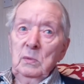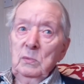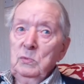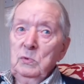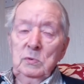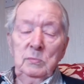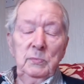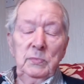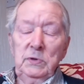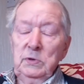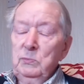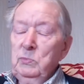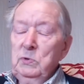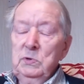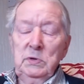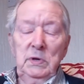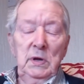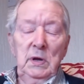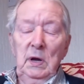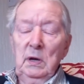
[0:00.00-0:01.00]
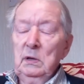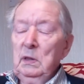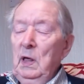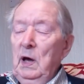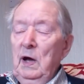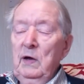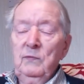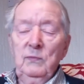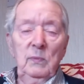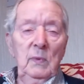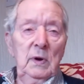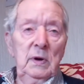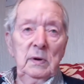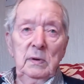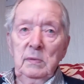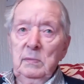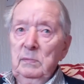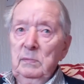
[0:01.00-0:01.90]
Wouldn't get a live one.